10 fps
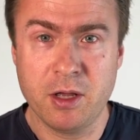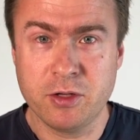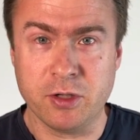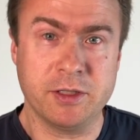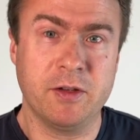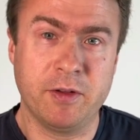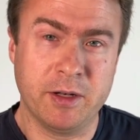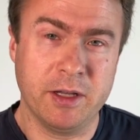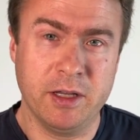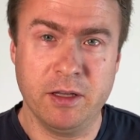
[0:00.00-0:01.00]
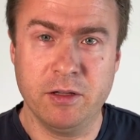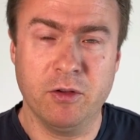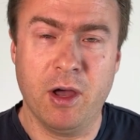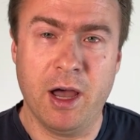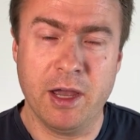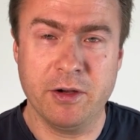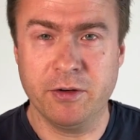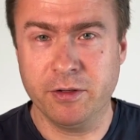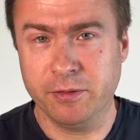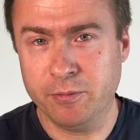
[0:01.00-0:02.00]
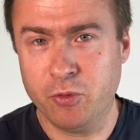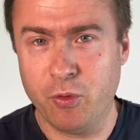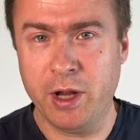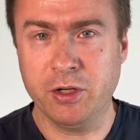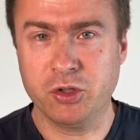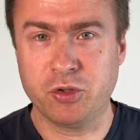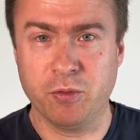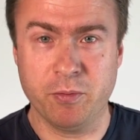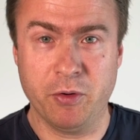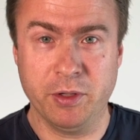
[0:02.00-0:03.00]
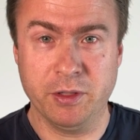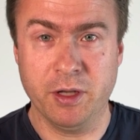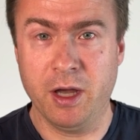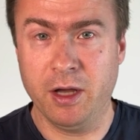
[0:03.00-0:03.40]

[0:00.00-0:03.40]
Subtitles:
So it's definitely in the higher range comparing